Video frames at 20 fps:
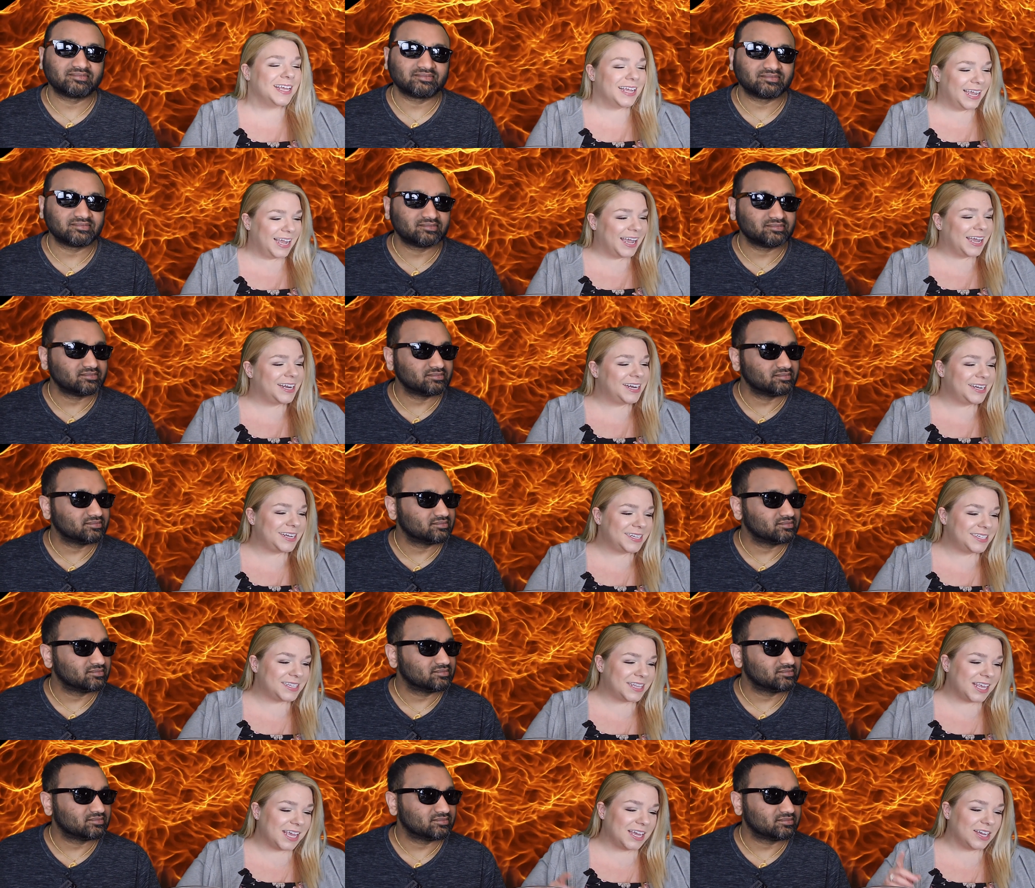Speaker 1: and it is
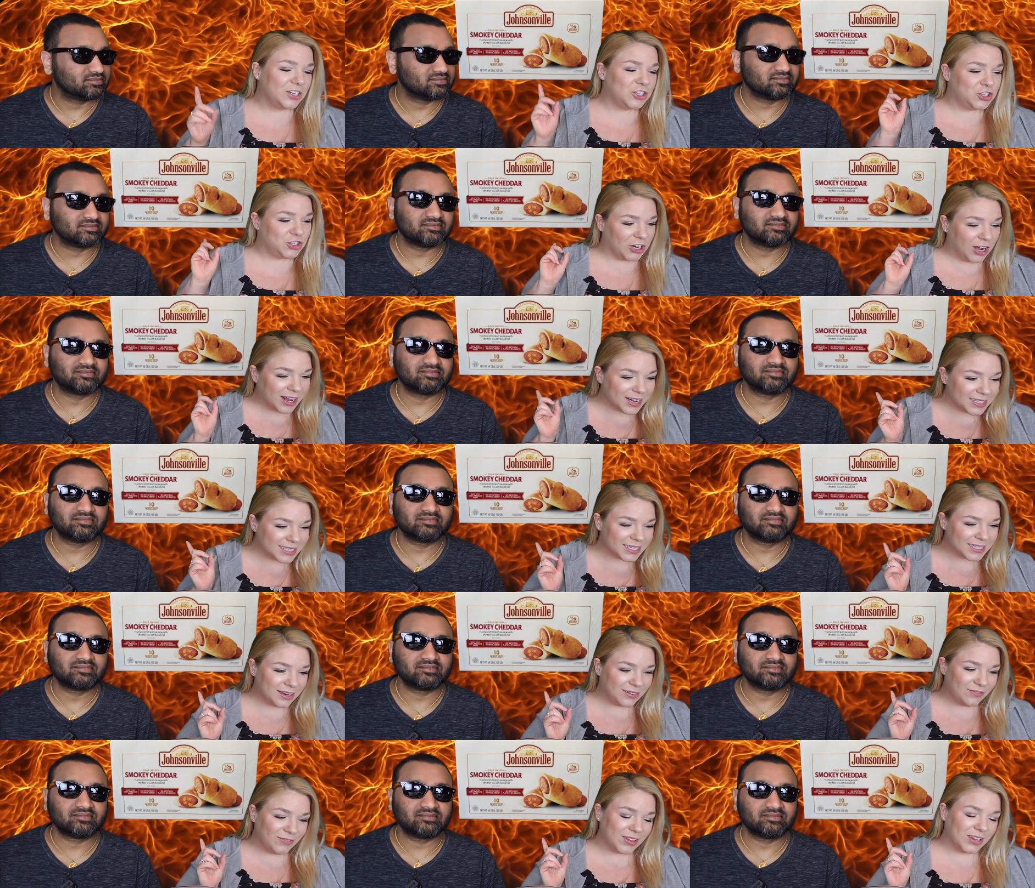the
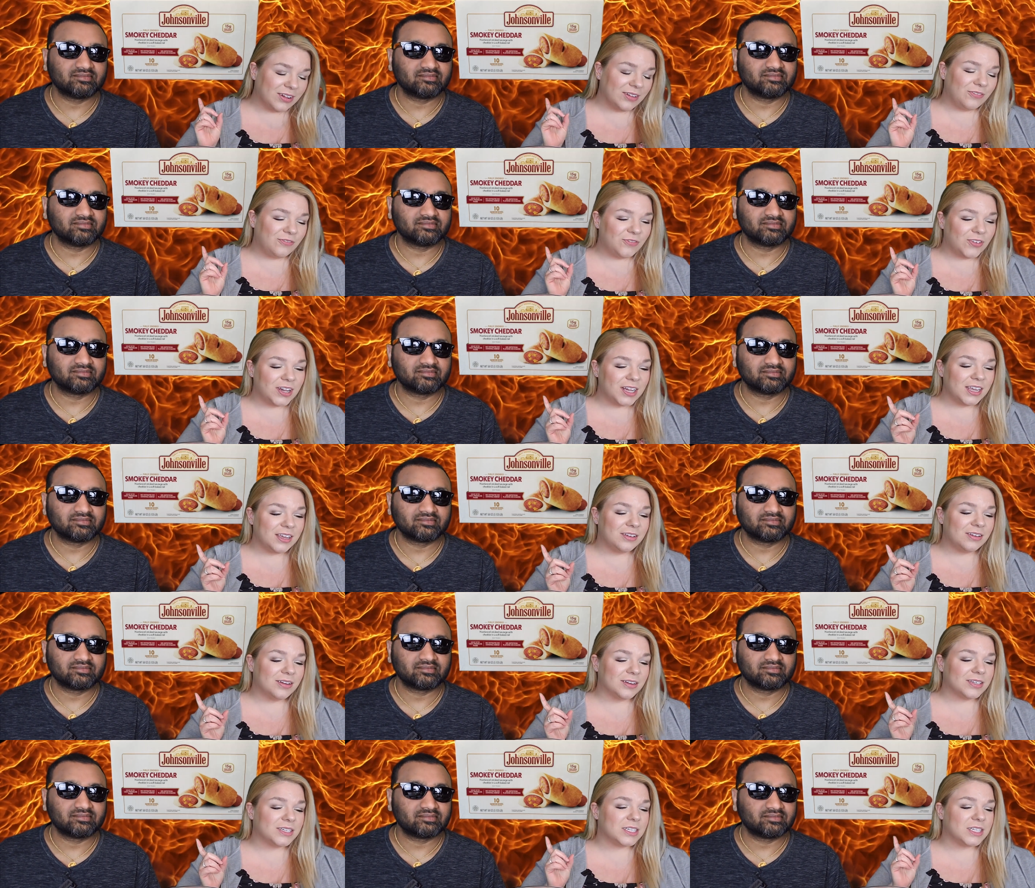Johnsonville fully
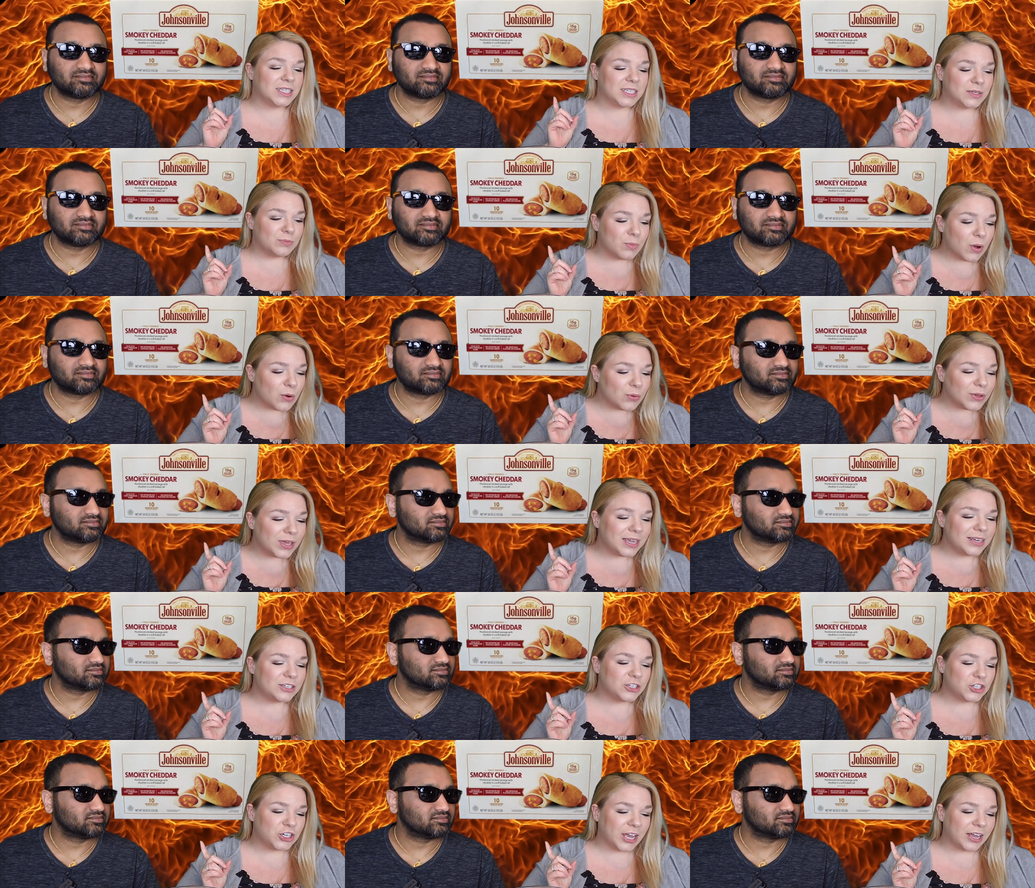cooked smoky
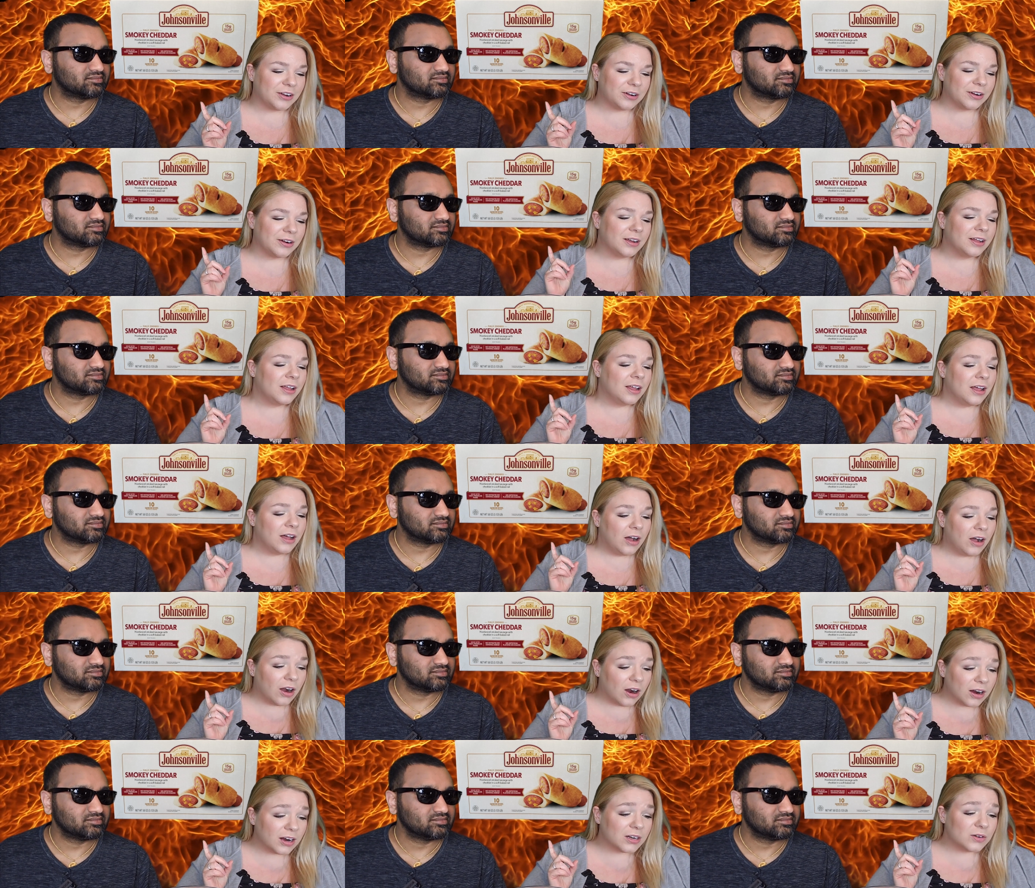cheddar
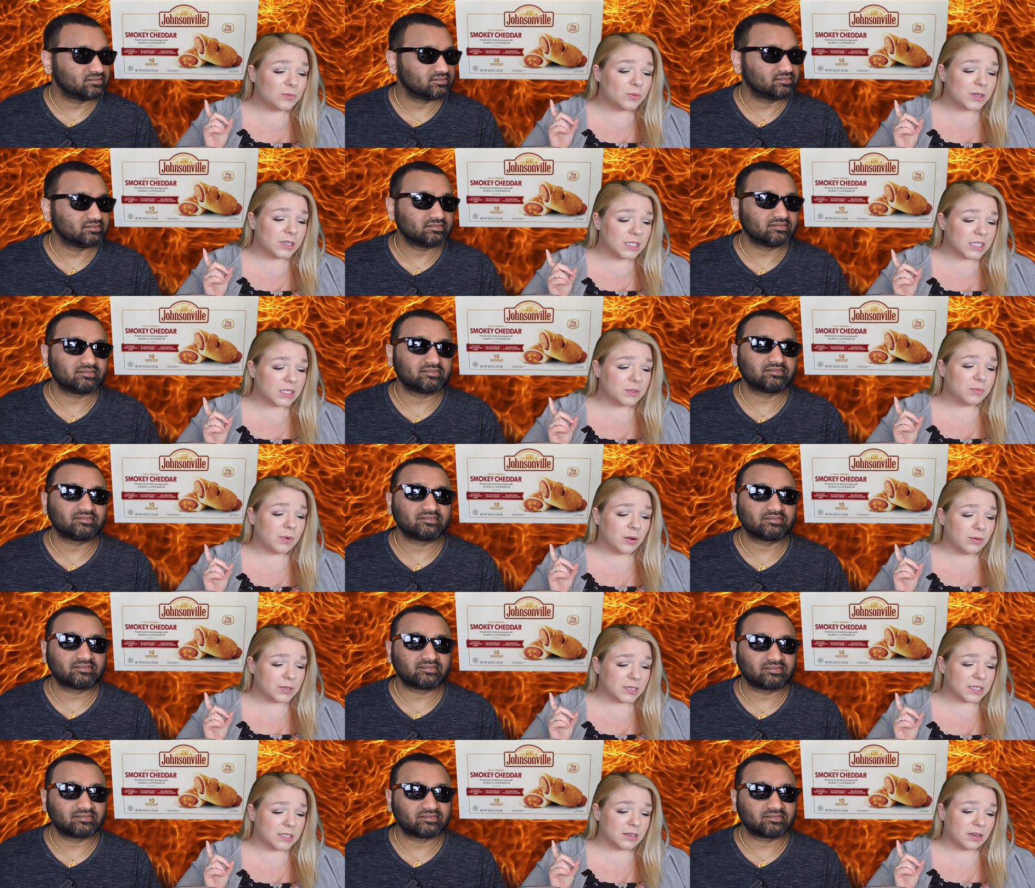hardwood smoked
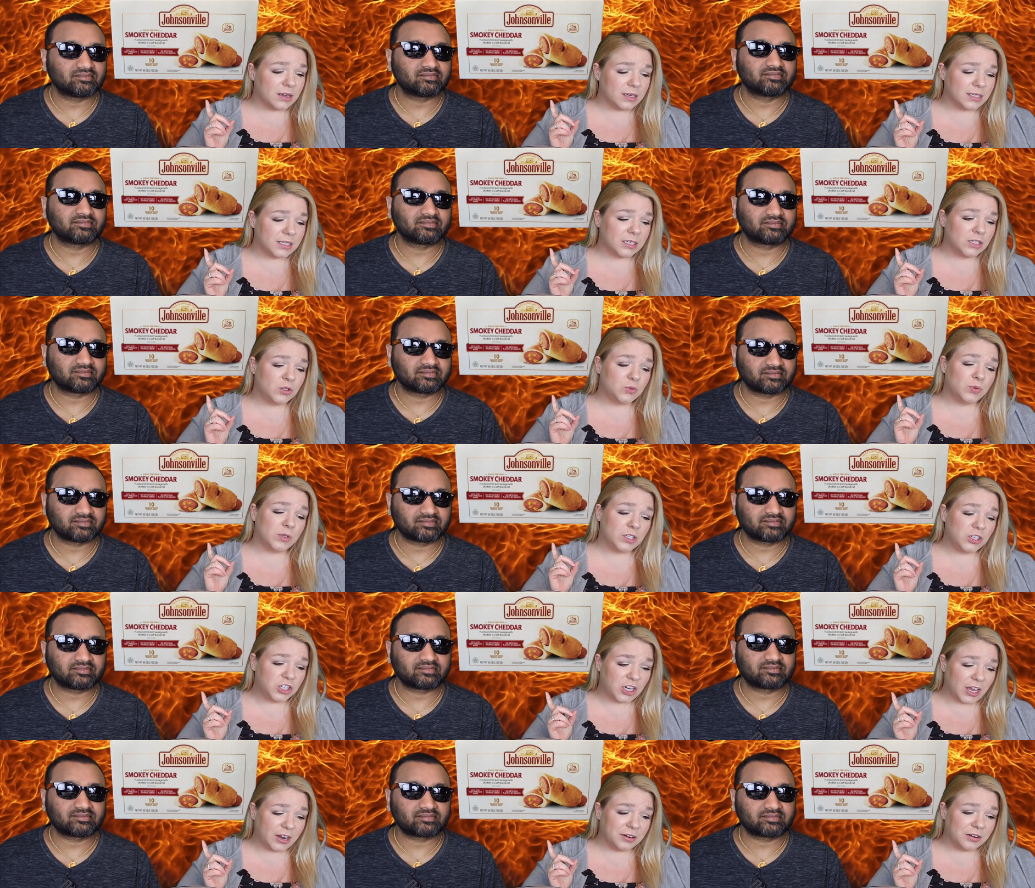sausage with
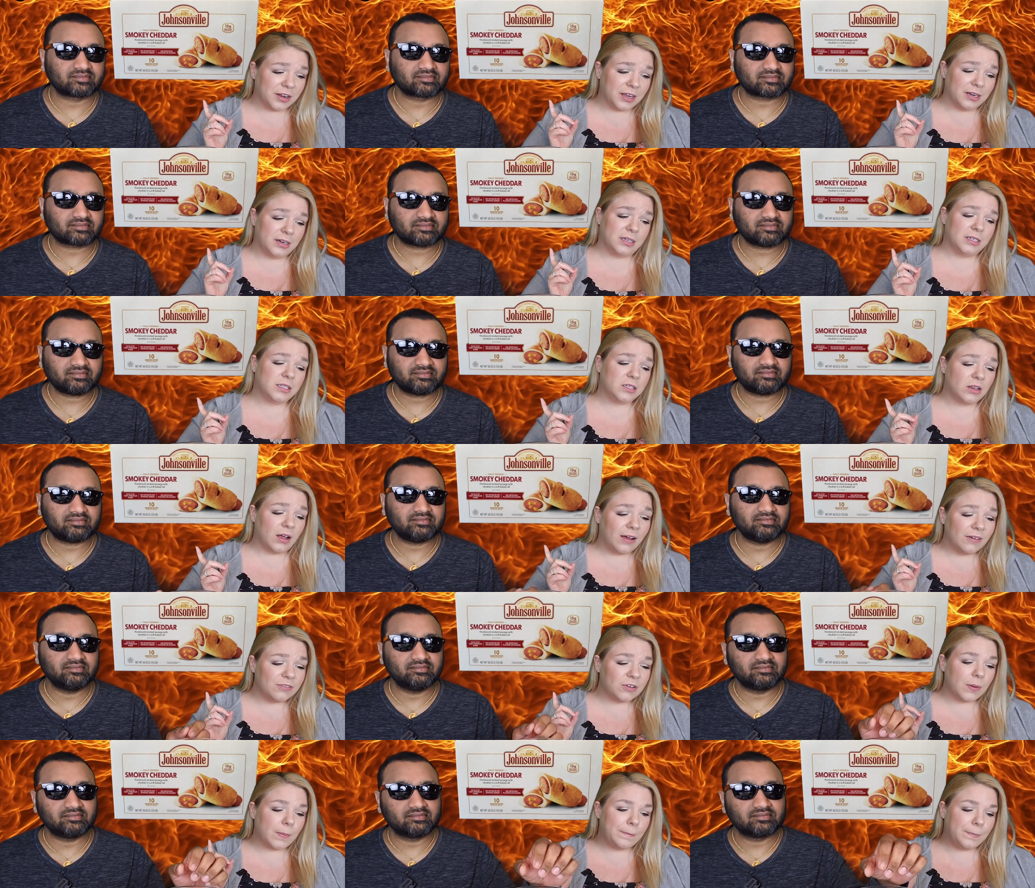cheddar in a
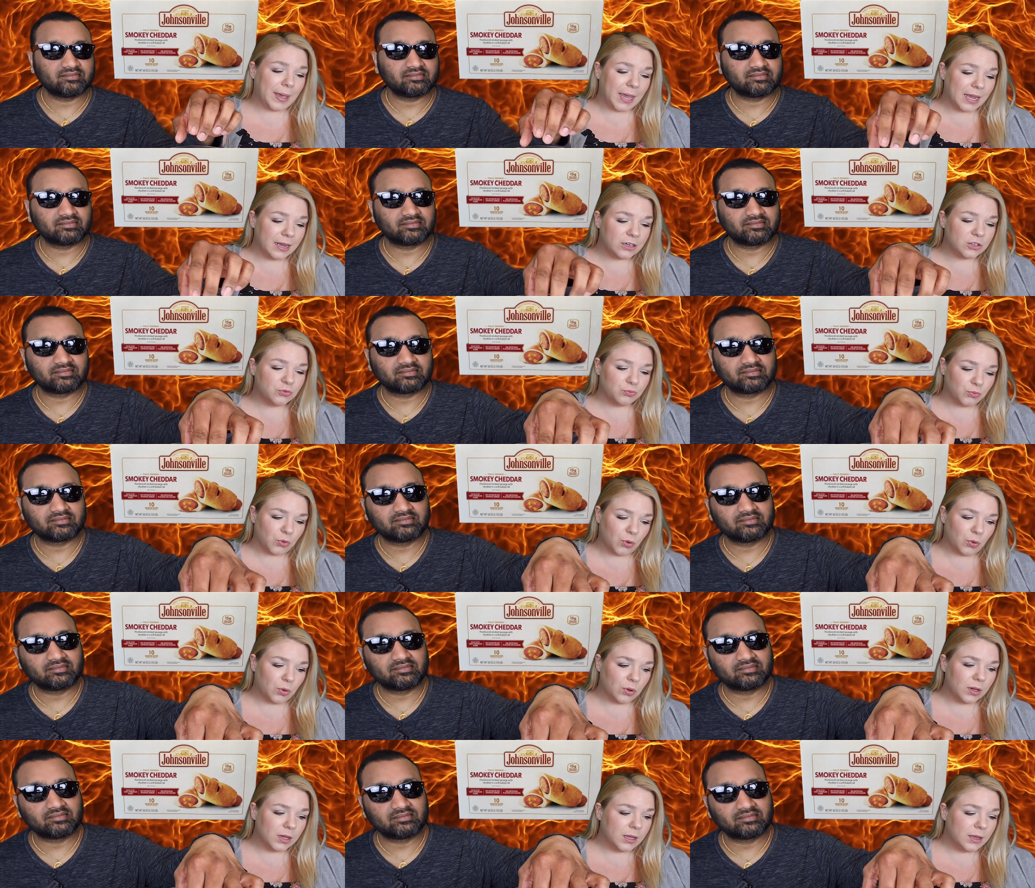soft baked
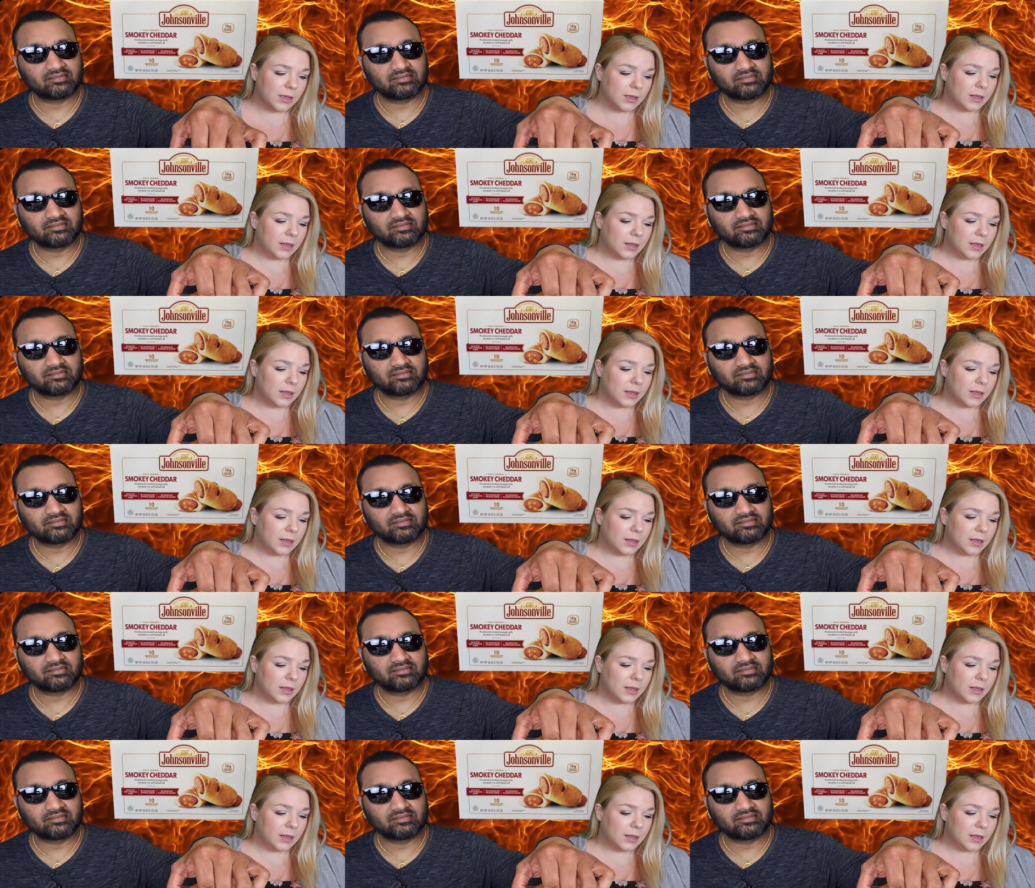roll.